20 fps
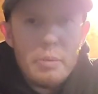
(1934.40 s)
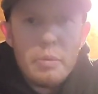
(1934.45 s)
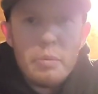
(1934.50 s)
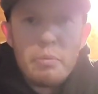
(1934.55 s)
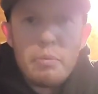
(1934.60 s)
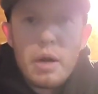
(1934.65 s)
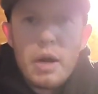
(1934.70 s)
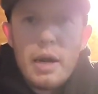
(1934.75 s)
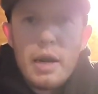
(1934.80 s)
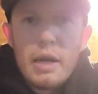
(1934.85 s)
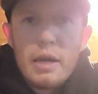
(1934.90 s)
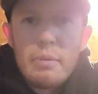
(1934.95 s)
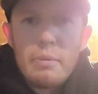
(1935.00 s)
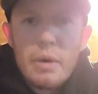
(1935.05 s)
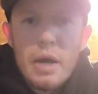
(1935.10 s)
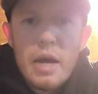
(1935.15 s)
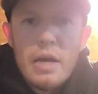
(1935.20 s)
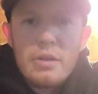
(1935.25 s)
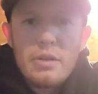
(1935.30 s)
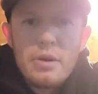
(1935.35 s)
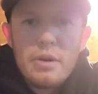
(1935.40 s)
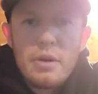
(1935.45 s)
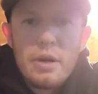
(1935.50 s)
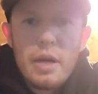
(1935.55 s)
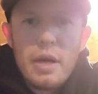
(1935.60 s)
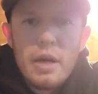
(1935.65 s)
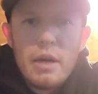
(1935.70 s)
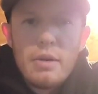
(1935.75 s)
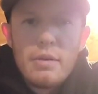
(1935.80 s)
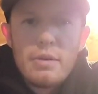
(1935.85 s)
a brand ambassador
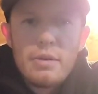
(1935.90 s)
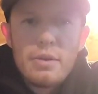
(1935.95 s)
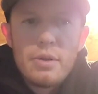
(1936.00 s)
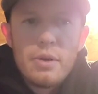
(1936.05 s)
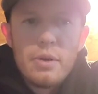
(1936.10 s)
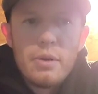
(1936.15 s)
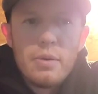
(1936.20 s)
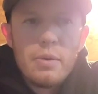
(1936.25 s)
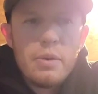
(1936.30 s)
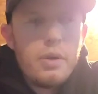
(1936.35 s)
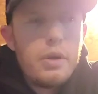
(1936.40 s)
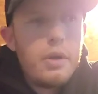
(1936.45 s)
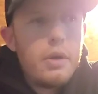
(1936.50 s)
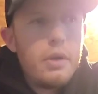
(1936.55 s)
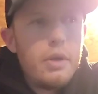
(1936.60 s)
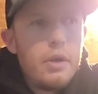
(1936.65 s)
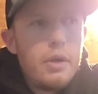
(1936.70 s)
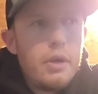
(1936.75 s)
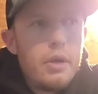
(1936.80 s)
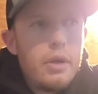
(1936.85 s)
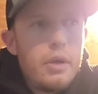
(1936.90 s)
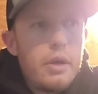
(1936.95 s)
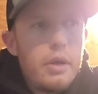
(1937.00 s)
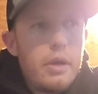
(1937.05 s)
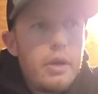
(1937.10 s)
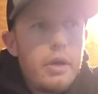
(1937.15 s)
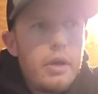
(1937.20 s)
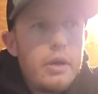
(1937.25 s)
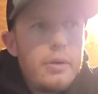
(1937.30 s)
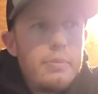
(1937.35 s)
now, so
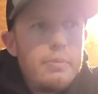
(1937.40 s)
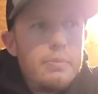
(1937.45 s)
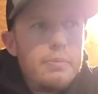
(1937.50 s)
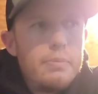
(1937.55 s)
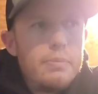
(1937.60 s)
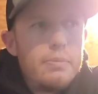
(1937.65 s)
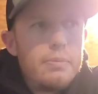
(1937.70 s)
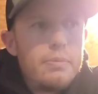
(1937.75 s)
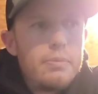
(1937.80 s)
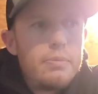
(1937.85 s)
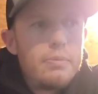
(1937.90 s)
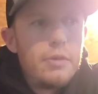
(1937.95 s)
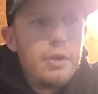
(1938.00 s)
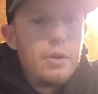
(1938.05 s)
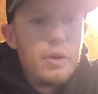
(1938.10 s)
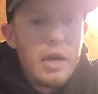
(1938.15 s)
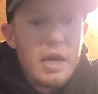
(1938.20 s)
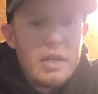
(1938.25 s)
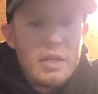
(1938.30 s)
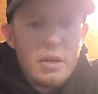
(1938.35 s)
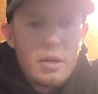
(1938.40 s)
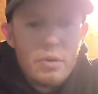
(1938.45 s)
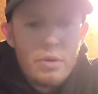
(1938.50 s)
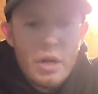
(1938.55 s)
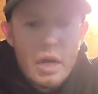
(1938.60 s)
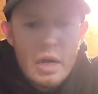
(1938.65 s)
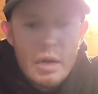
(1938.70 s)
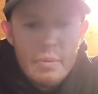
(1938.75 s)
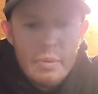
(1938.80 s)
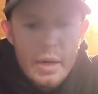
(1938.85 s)
you guys go
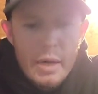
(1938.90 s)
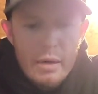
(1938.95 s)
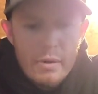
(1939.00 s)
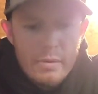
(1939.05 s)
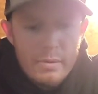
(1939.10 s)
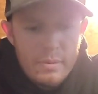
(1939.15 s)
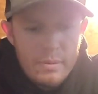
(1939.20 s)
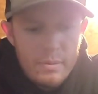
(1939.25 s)
check them out.